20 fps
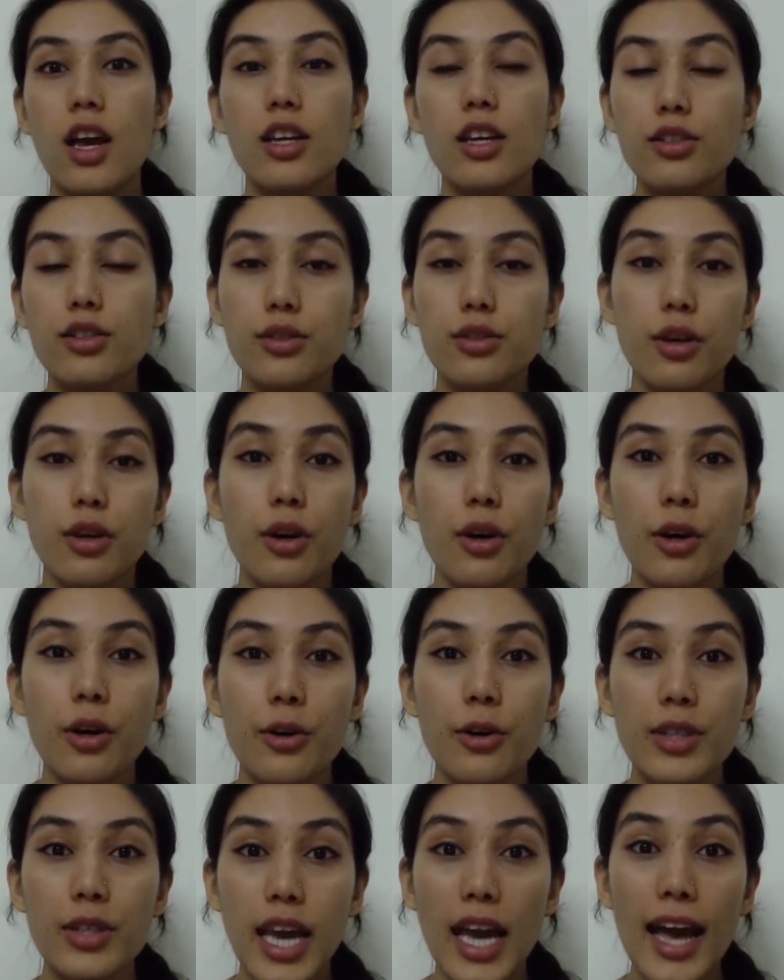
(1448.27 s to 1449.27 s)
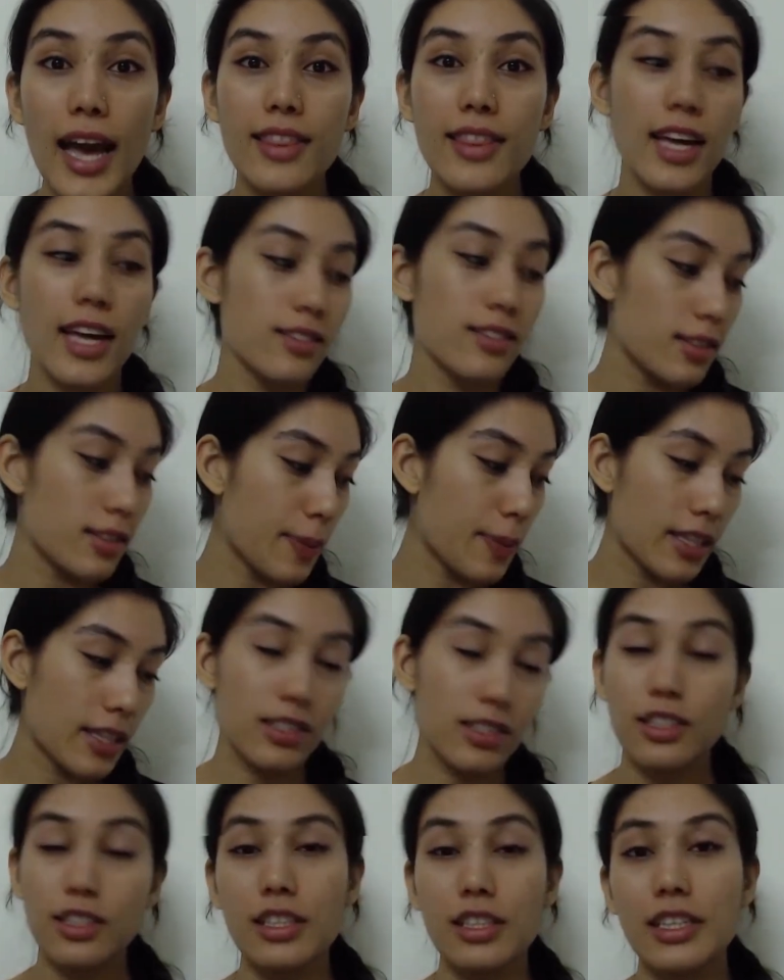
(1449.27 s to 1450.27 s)
So yeah, that's
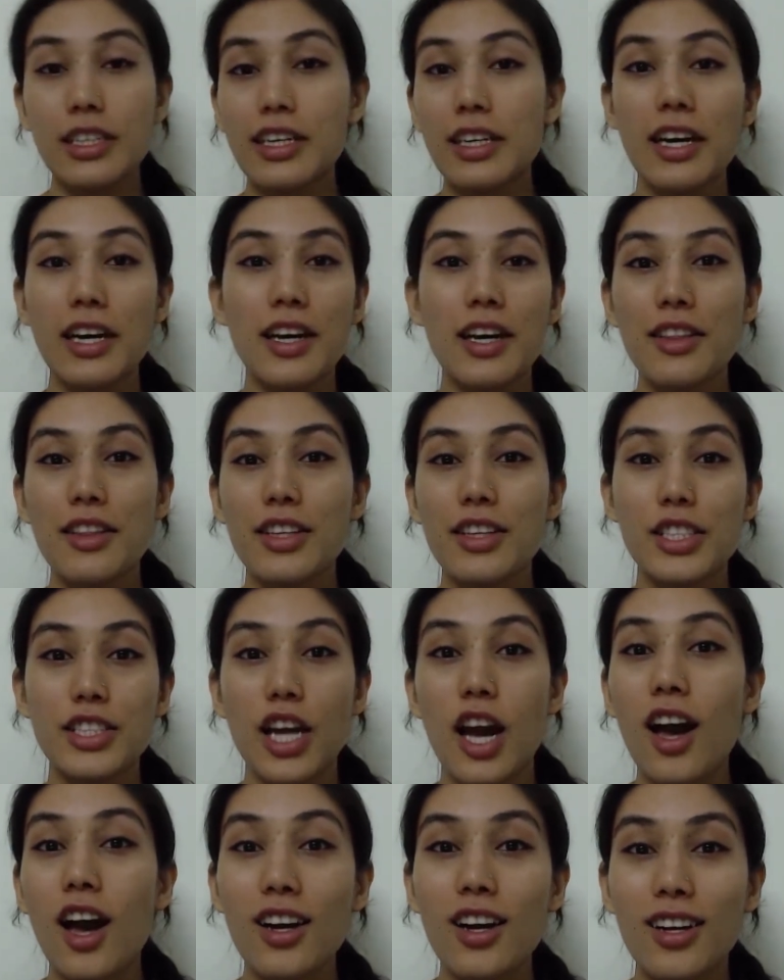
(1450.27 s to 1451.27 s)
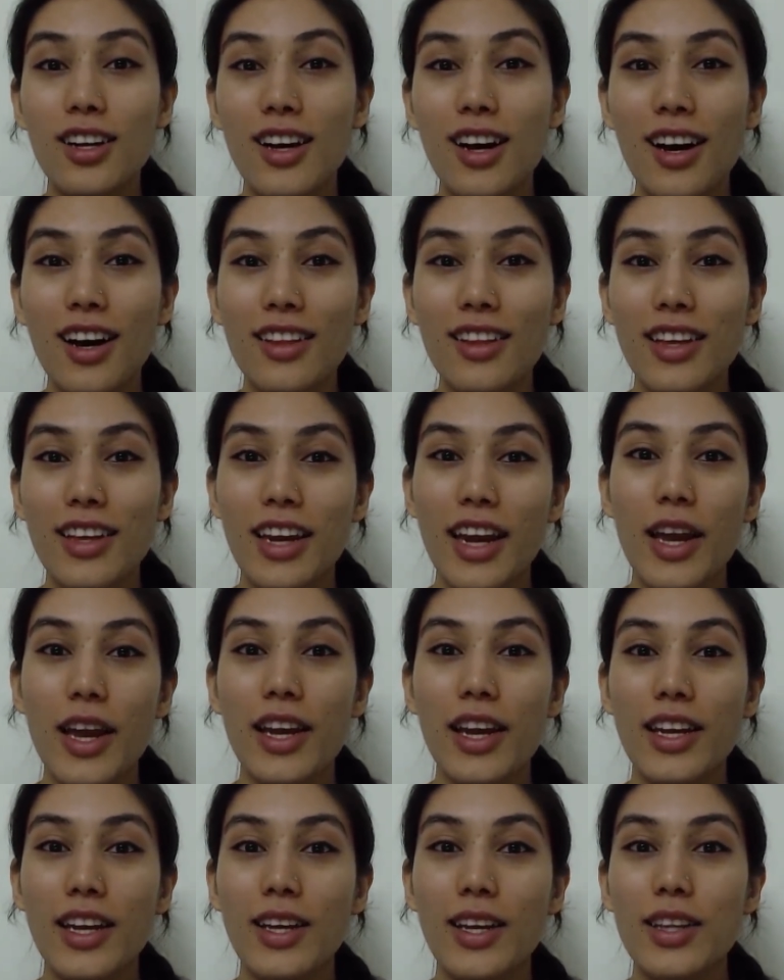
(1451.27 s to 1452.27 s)
basically the talk that
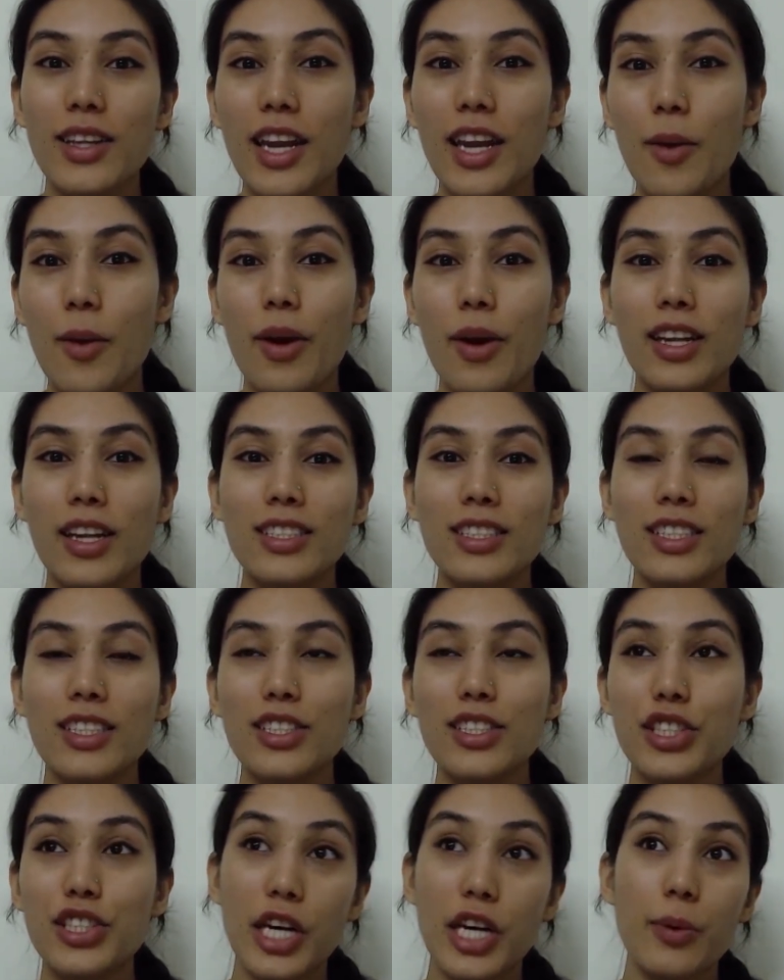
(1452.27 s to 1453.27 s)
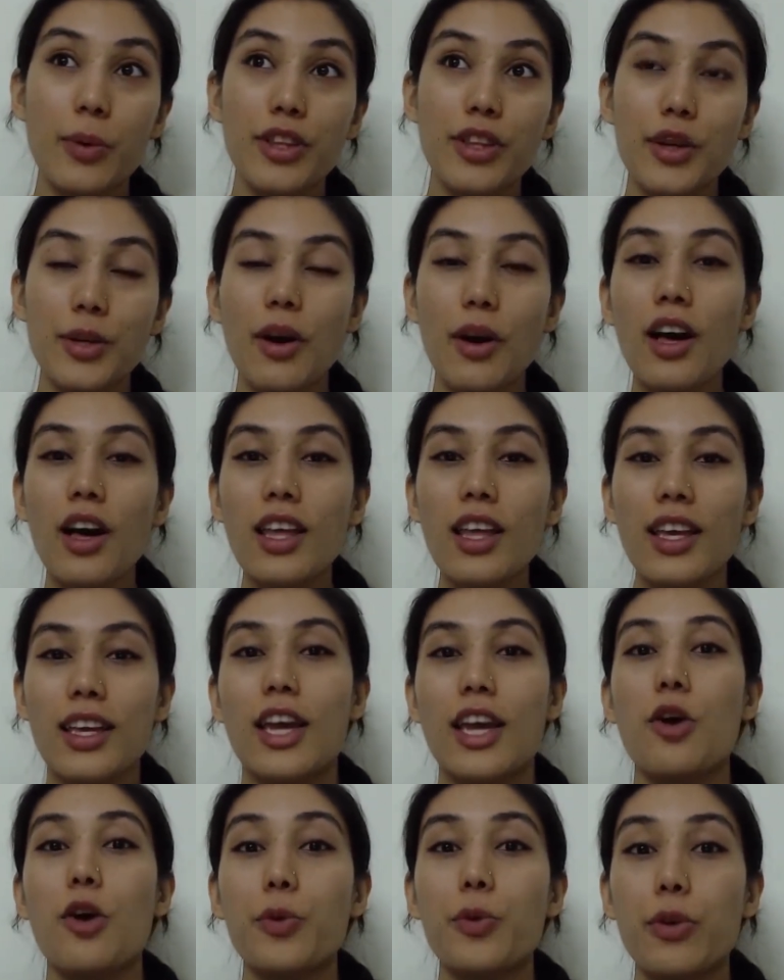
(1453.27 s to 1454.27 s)
I wanted to share with you all, and I
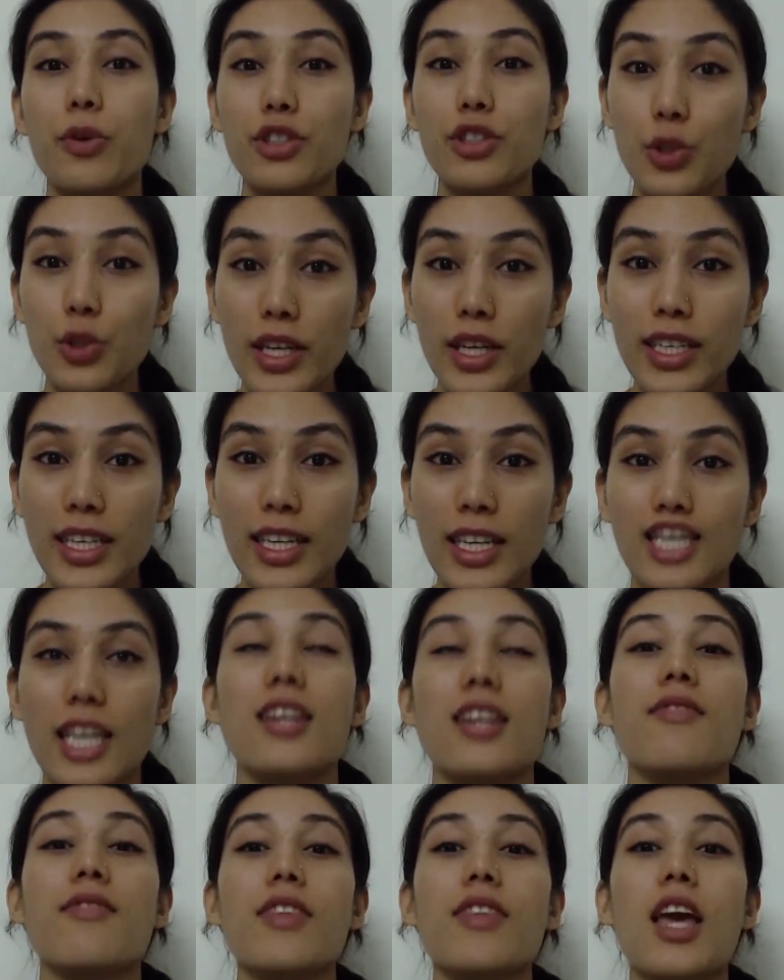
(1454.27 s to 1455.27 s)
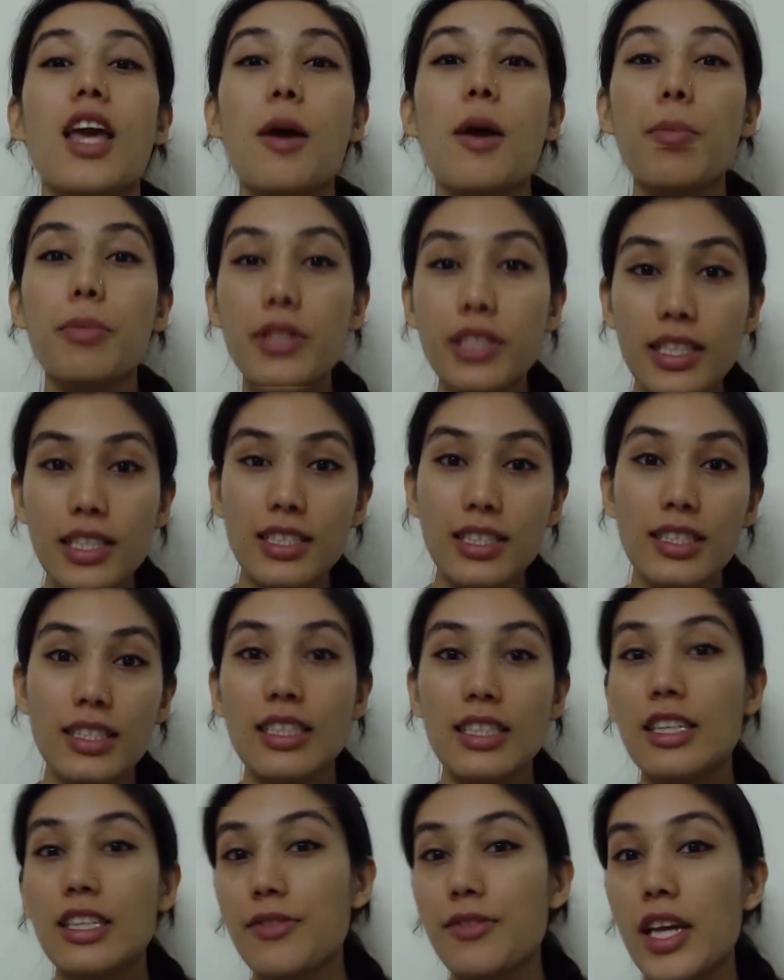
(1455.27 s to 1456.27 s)
hope you enjoyed it. And please
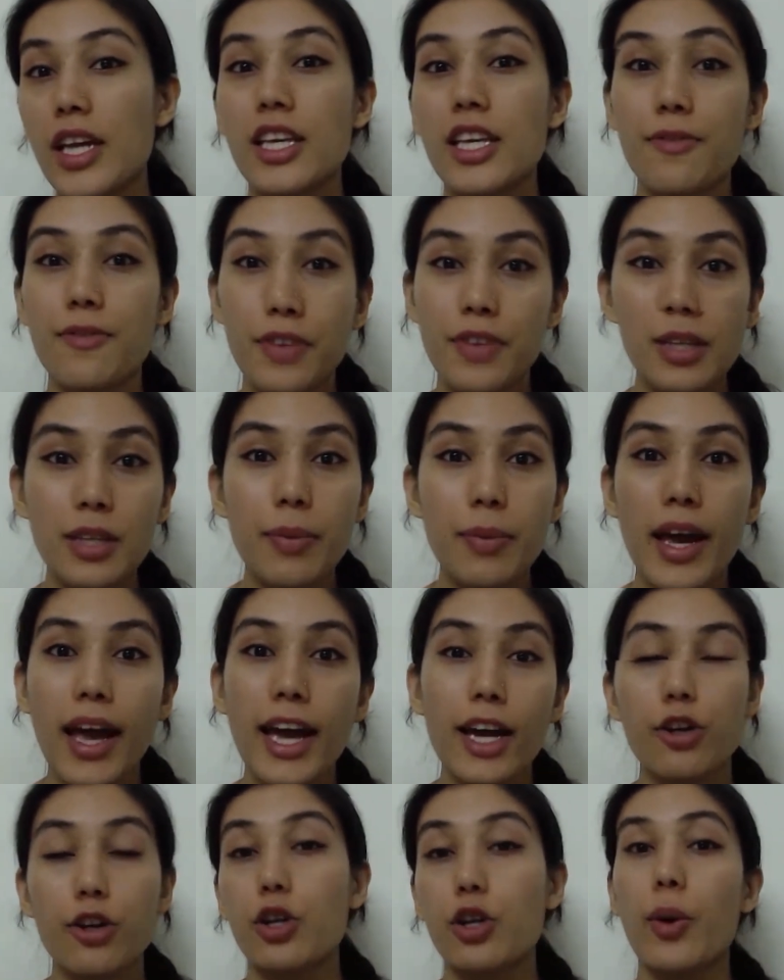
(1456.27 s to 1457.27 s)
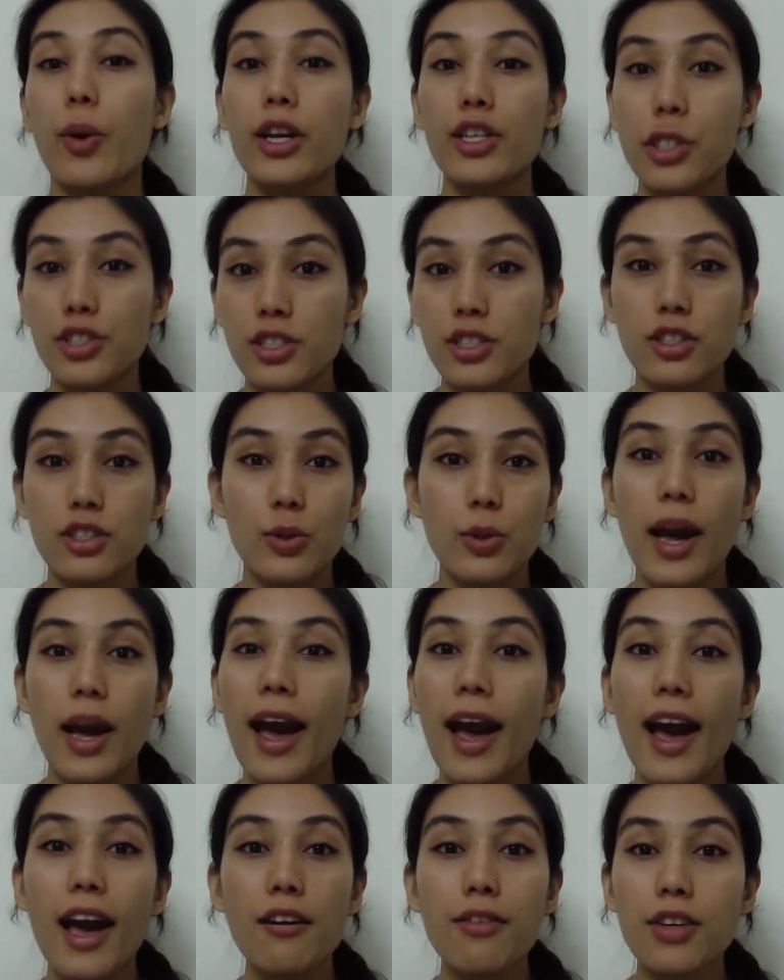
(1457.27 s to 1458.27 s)
leave any feedback or questions you
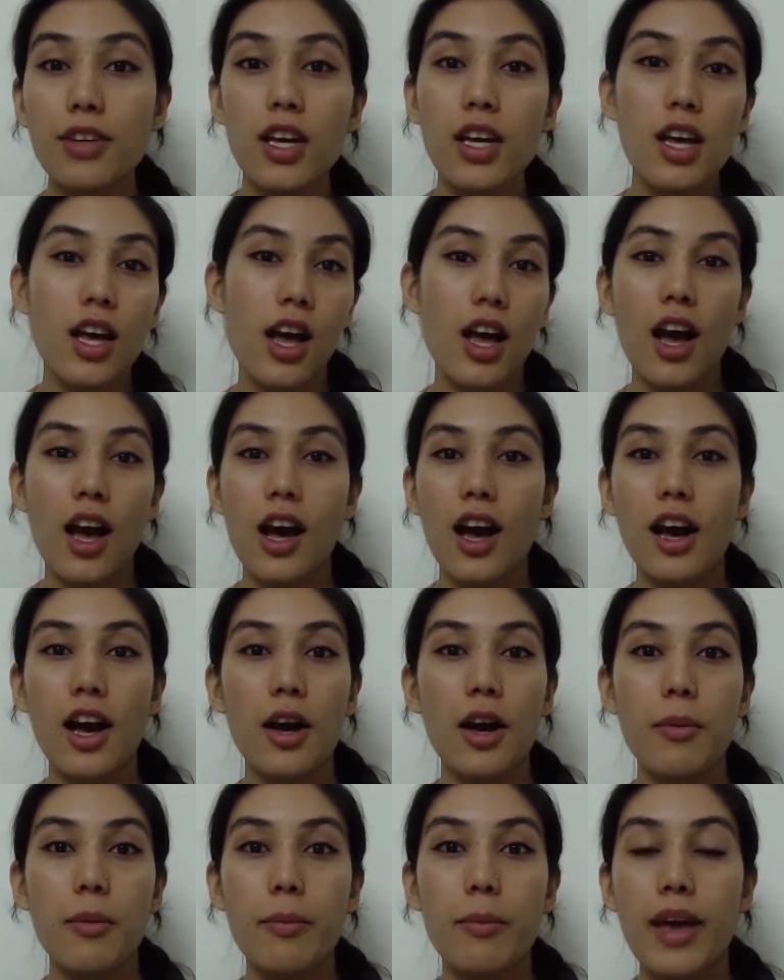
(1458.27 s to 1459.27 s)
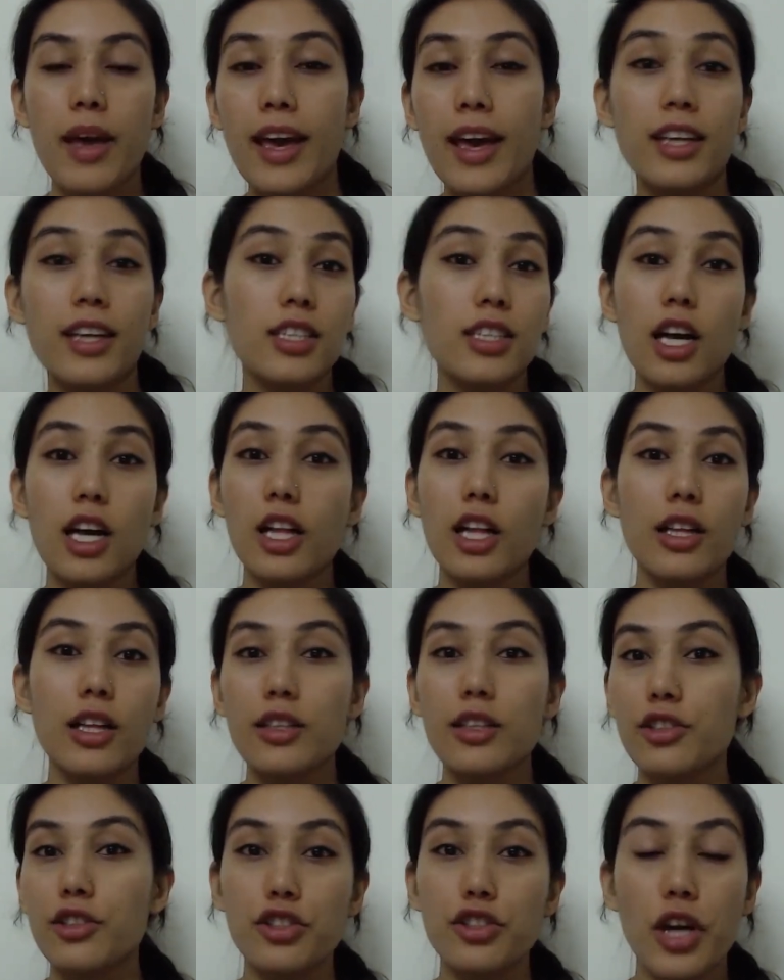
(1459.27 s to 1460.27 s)
have, and
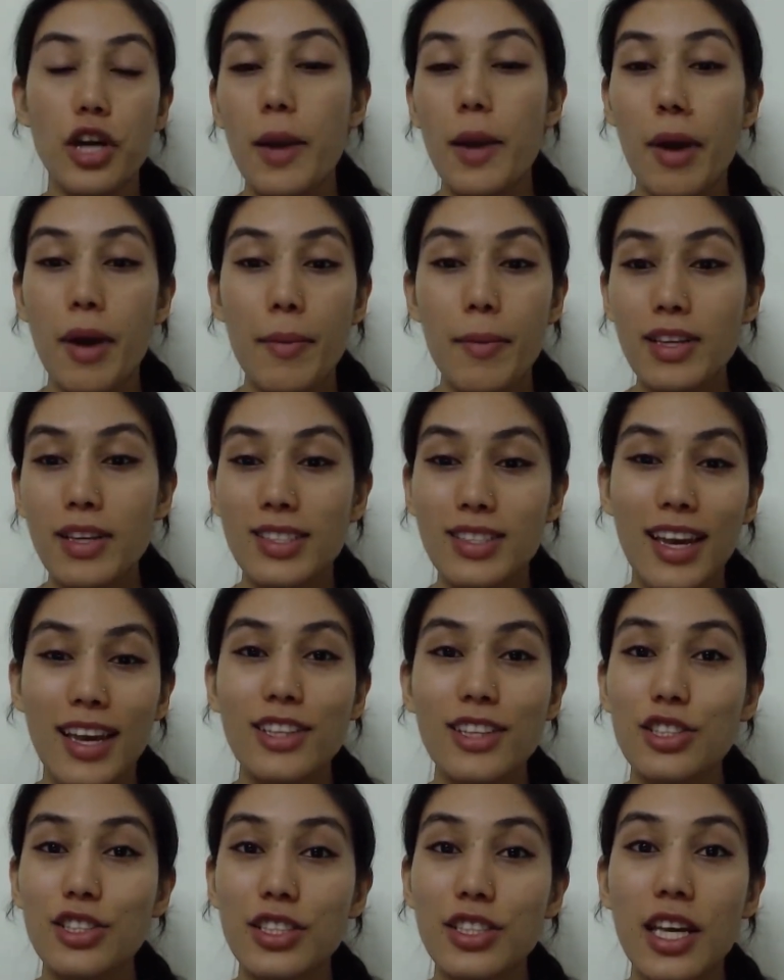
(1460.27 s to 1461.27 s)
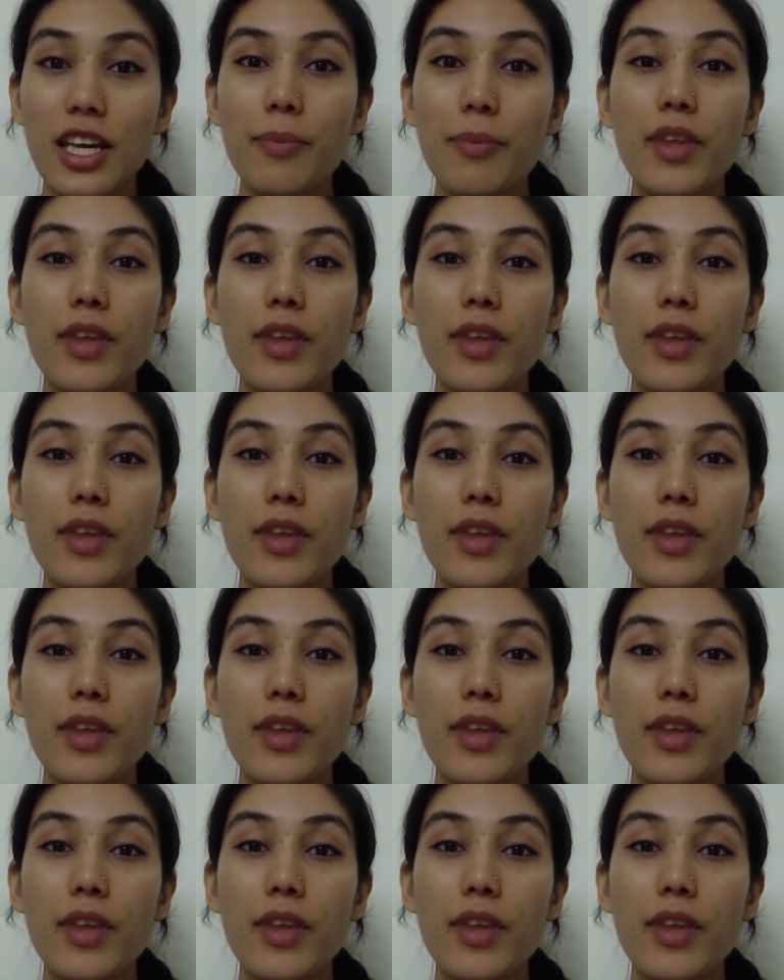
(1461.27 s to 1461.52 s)
I'll try my best to answer them.